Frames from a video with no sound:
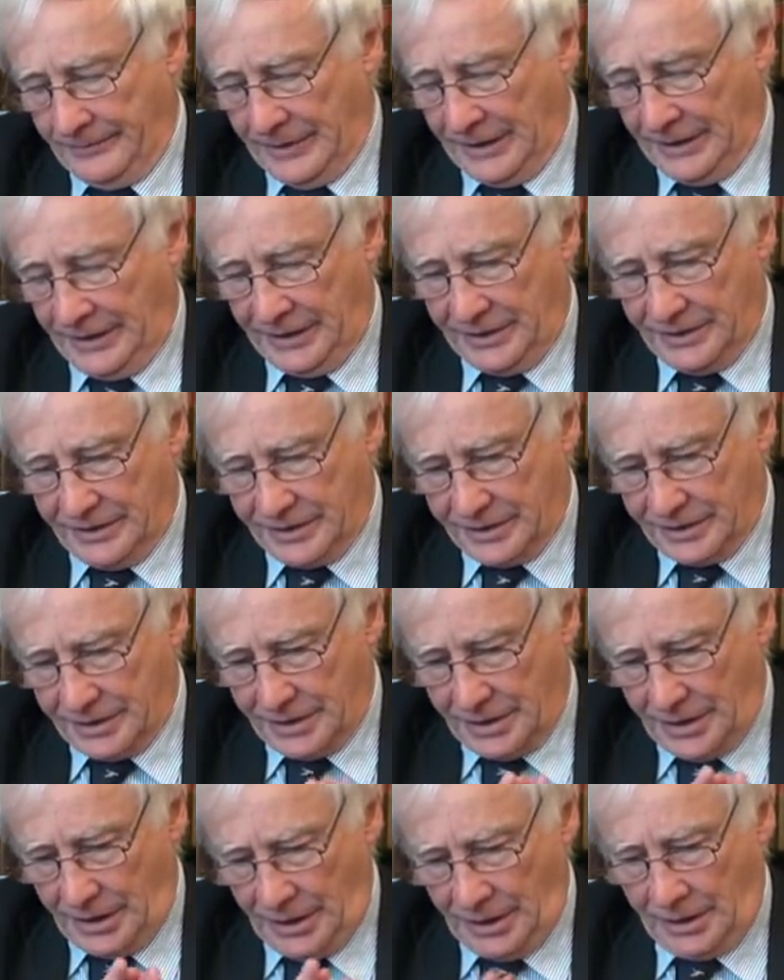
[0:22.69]
At
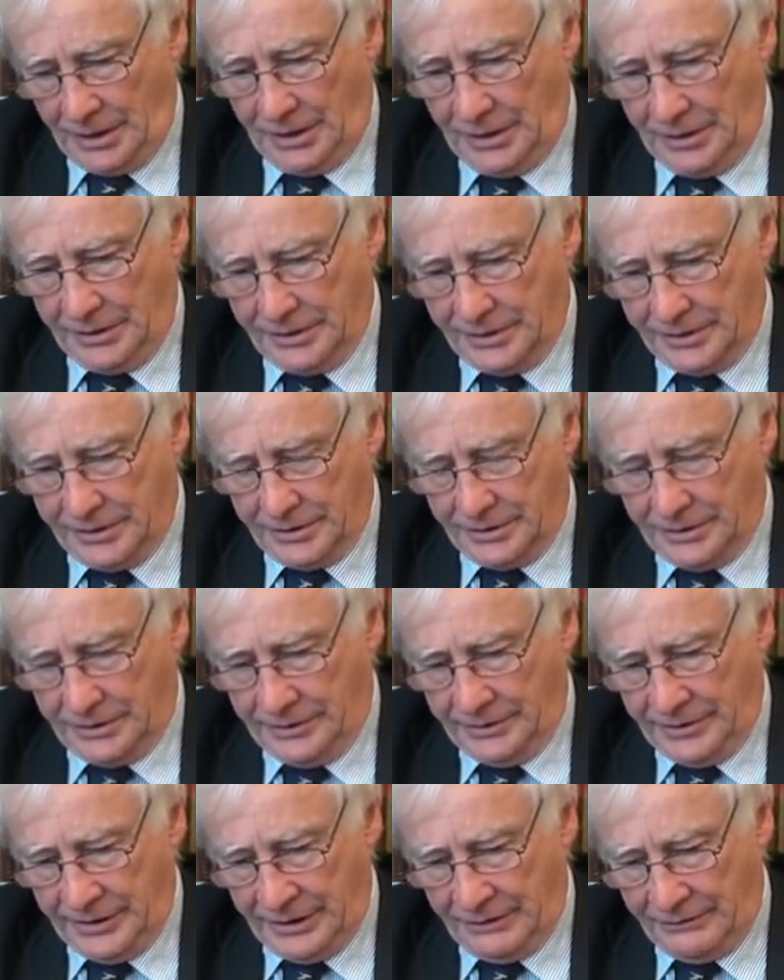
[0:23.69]
its heart,
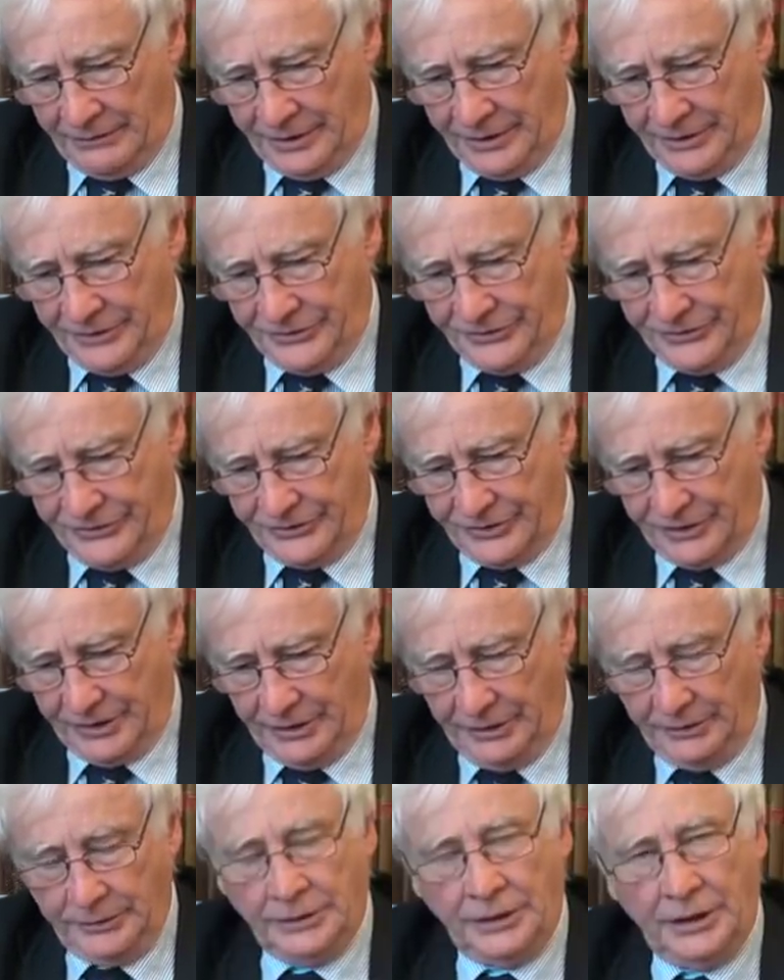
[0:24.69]
there is
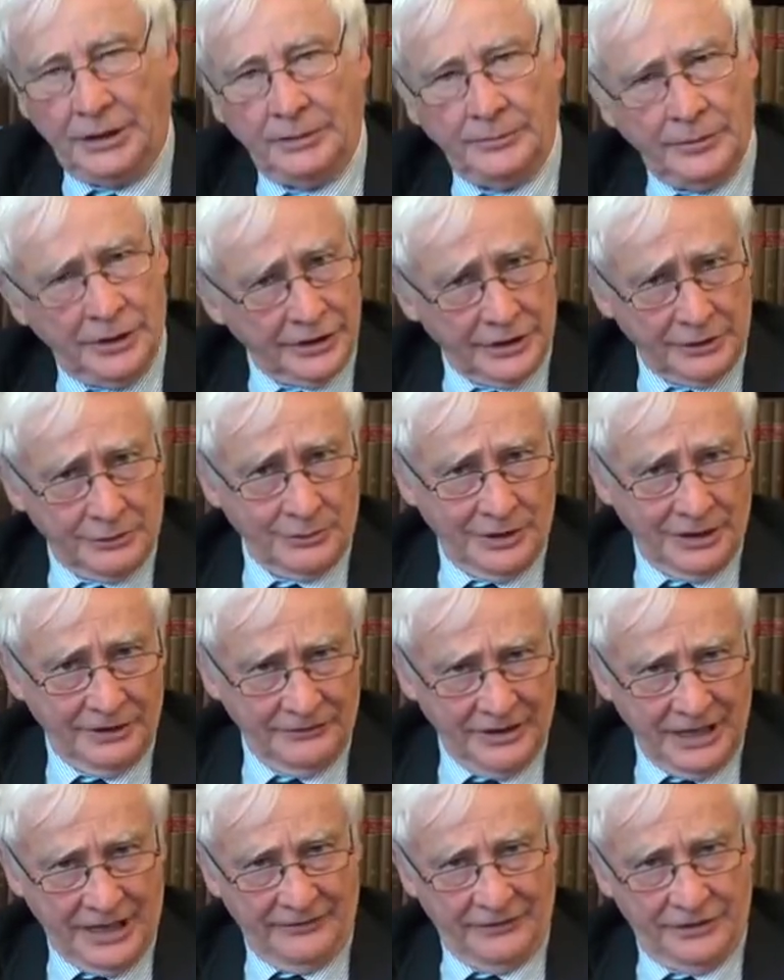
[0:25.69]
a
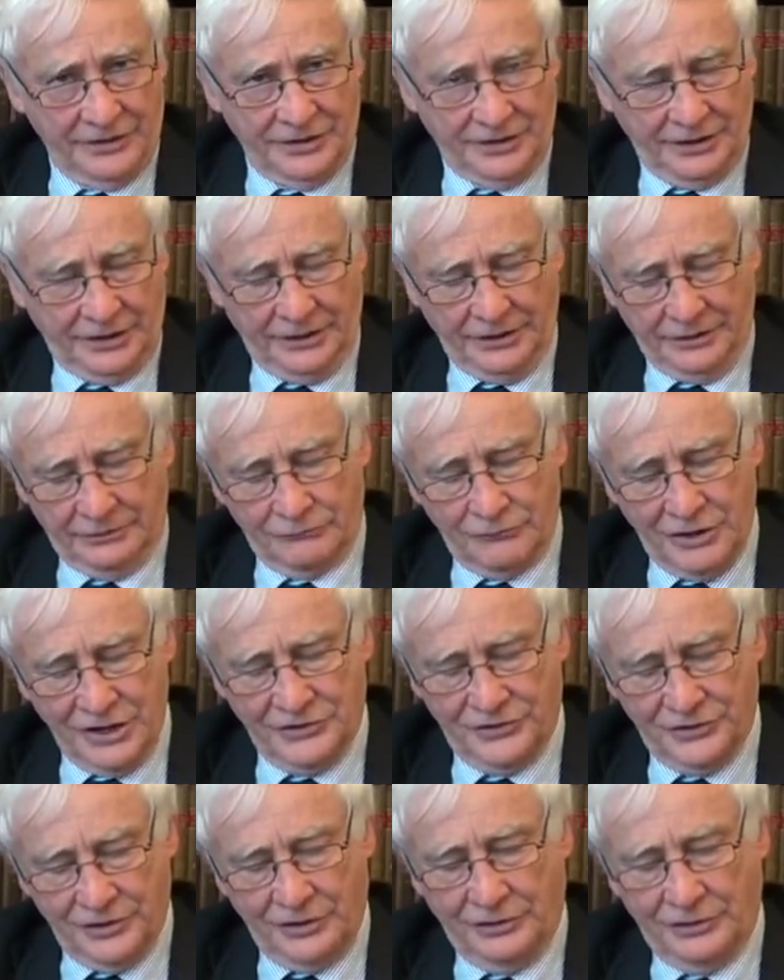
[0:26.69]
microwave cavity, a
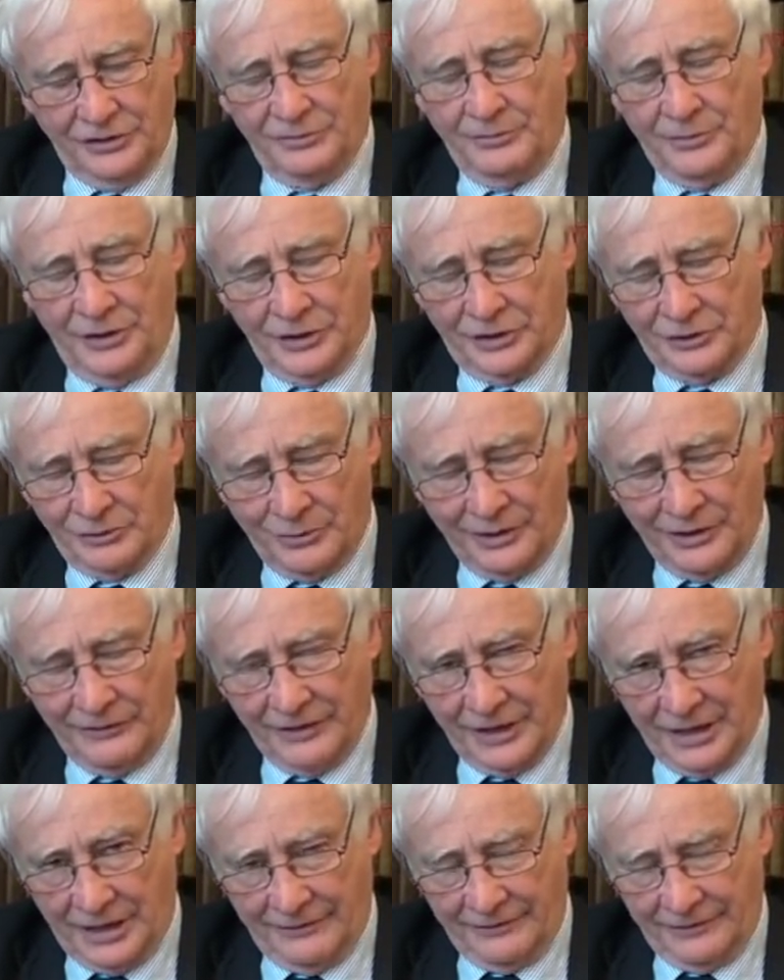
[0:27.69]
resonant
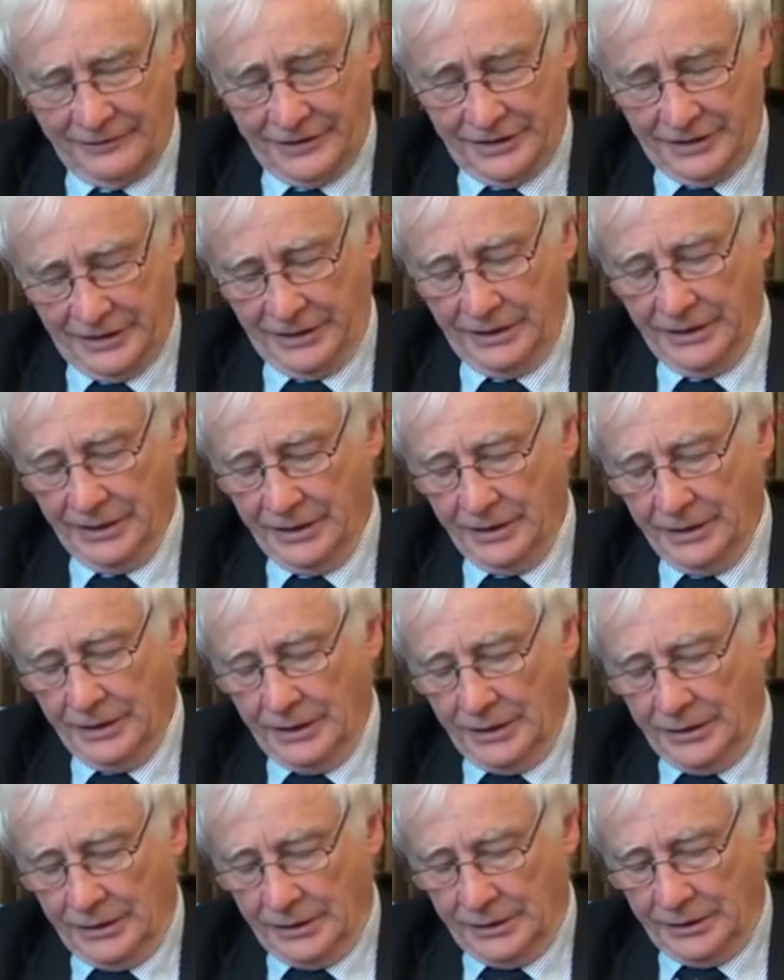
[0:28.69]
microwave cavity,
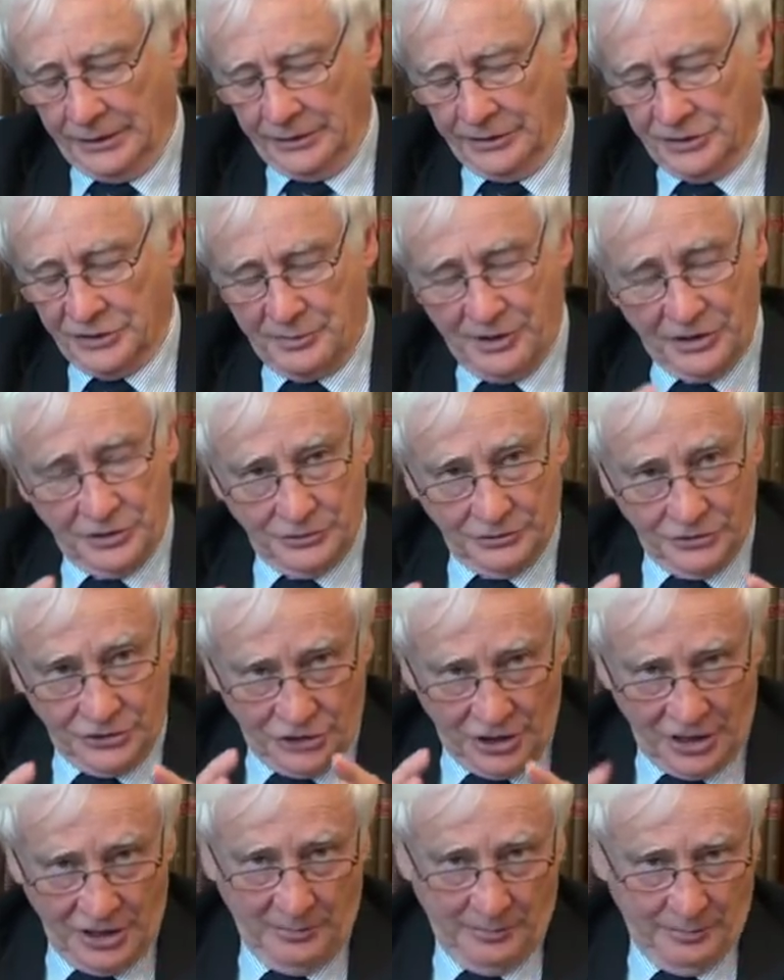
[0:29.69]
and the special
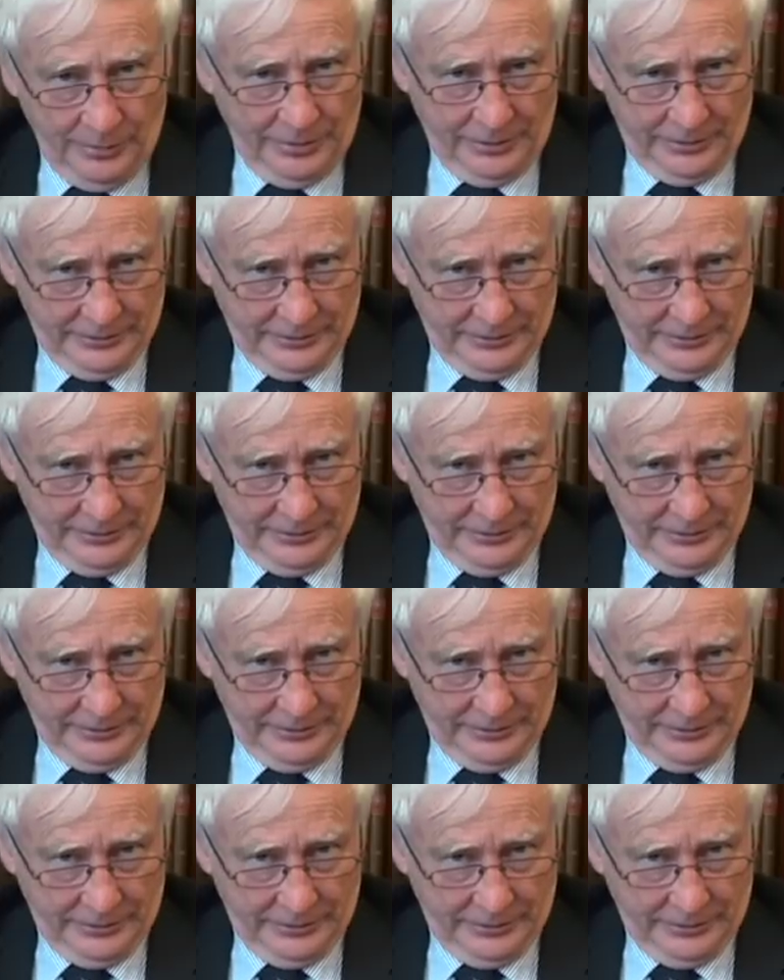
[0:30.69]
shape